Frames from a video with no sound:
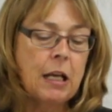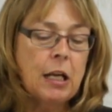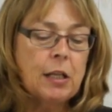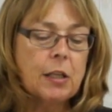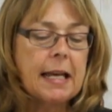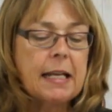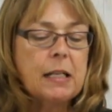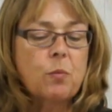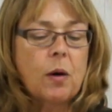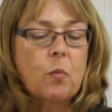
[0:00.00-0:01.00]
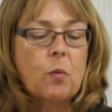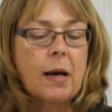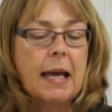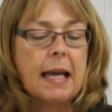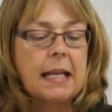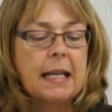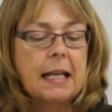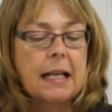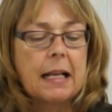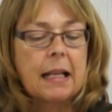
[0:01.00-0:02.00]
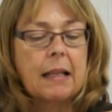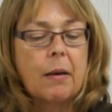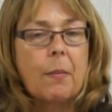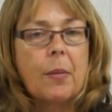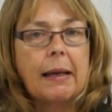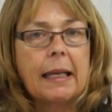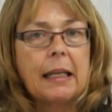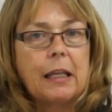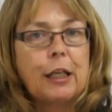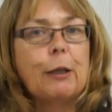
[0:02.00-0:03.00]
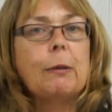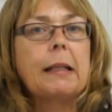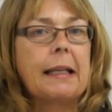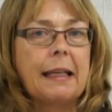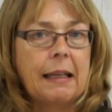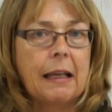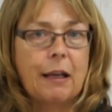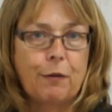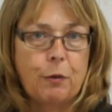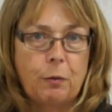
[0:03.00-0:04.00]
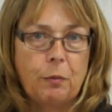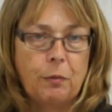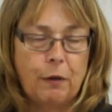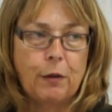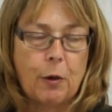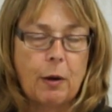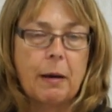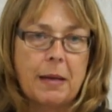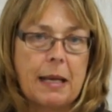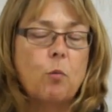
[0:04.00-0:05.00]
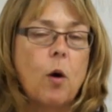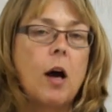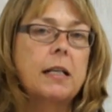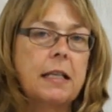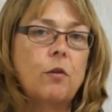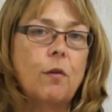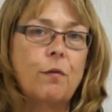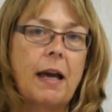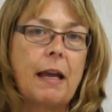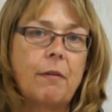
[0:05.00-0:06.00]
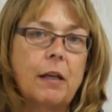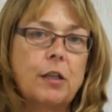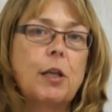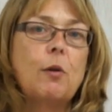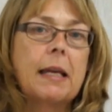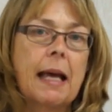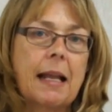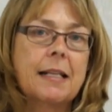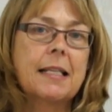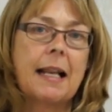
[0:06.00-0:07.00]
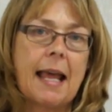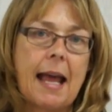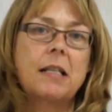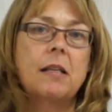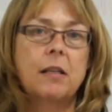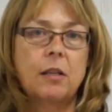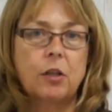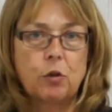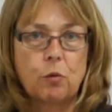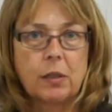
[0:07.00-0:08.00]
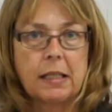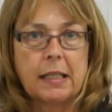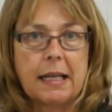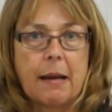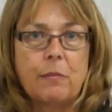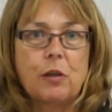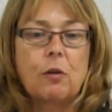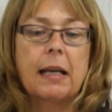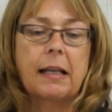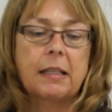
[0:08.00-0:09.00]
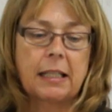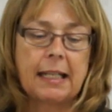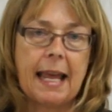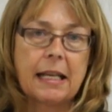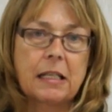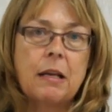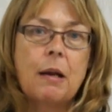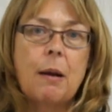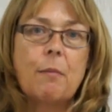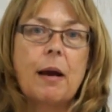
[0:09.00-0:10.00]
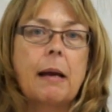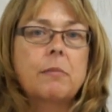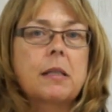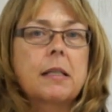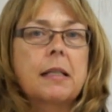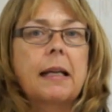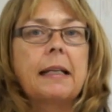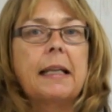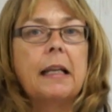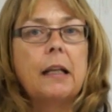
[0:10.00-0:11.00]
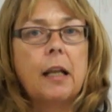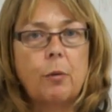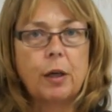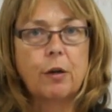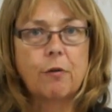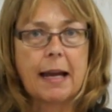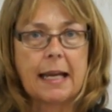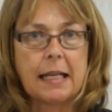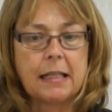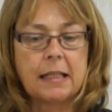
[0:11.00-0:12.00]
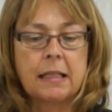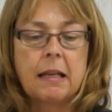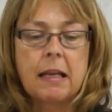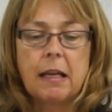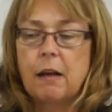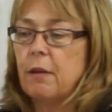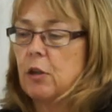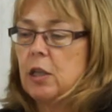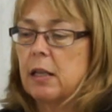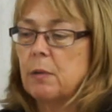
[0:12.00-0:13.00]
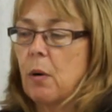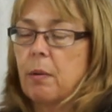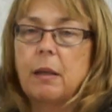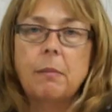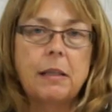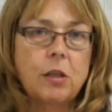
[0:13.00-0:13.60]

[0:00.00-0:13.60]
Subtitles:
So that is one way that buying cutely, if you know what I mean, works in your favour. So you can select the shorter stems, you can select perhaps the slightly lower grades if they're just popping them into